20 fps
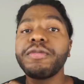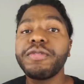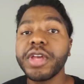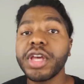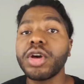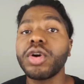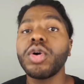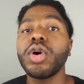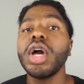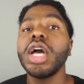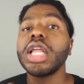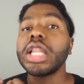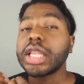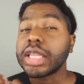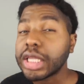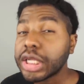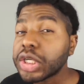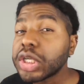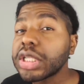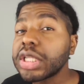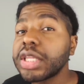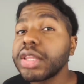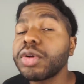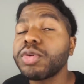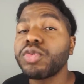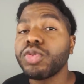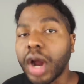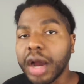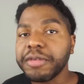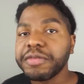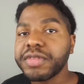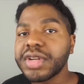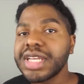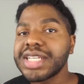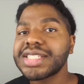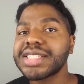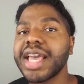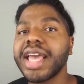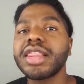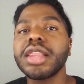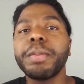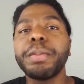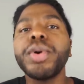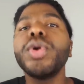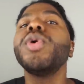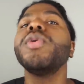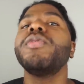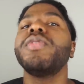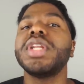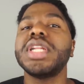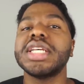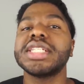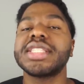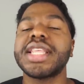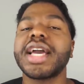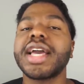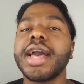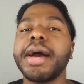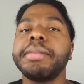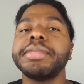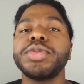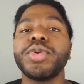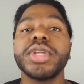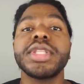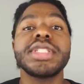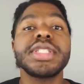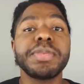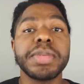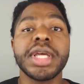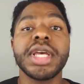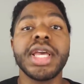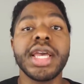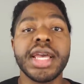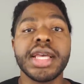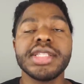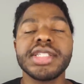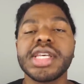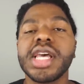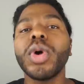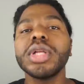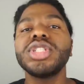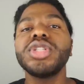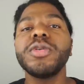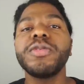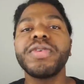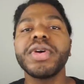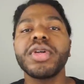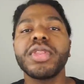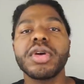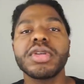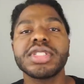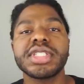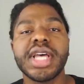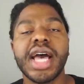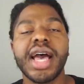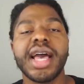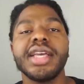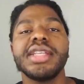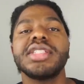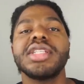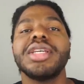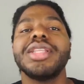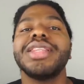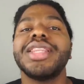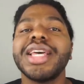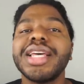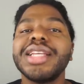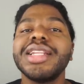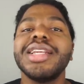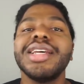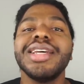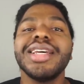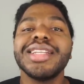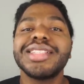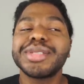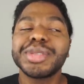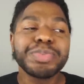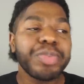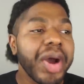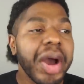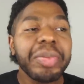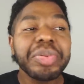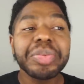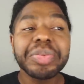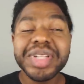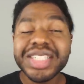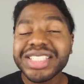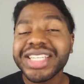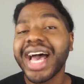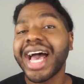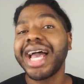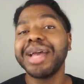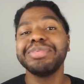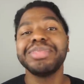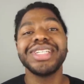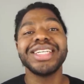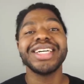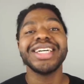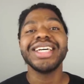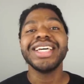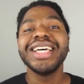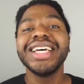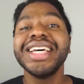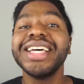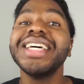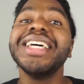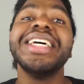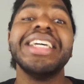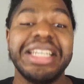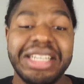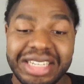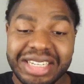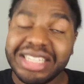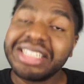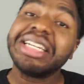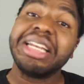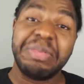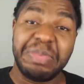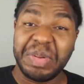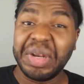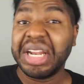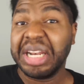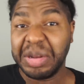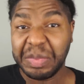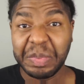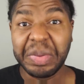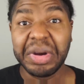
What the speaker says: feel literally the roughness and the poofiness that comes with split ends. Once you feel those signs, then it's probably time to nip it in the